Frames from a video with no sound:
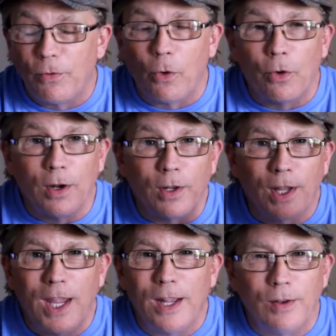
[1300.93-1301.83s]

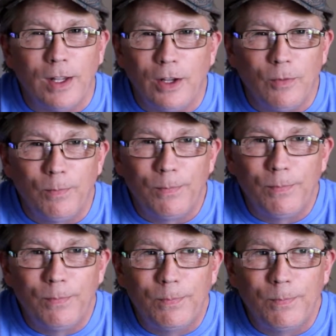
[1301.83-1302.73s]
foreign candy
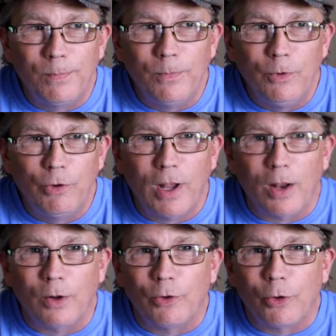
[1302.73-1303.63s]

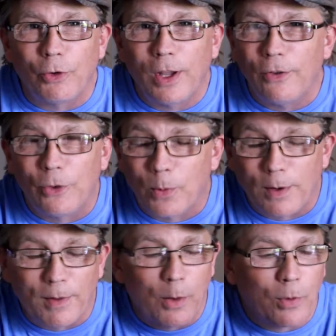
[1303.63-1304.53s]
challenge or taste or
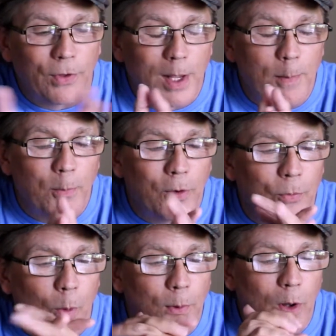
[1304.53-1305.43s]
whatever that was. I can't remember
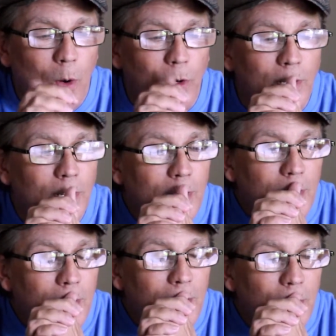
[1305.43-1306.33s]
what we called it,
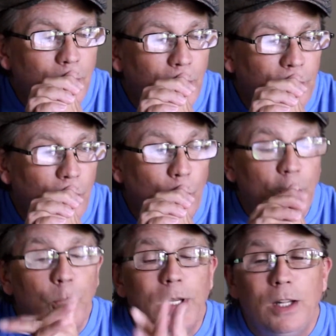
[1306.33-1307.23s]
but
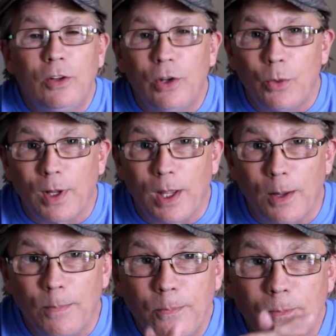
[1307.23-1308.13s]
which we need to do
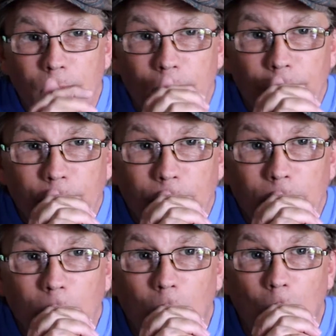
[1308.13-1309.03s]
again.
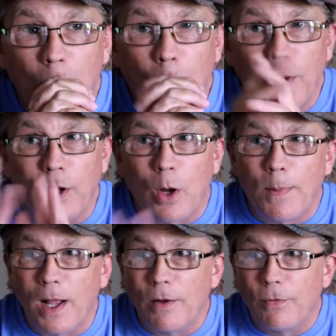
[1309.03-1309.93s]
We did go
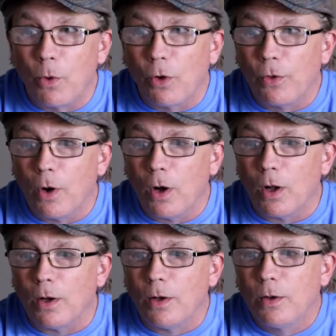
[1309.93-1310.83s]
back and forth
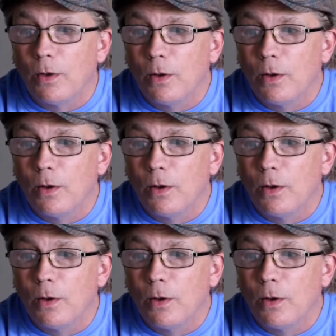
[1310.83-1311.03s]
on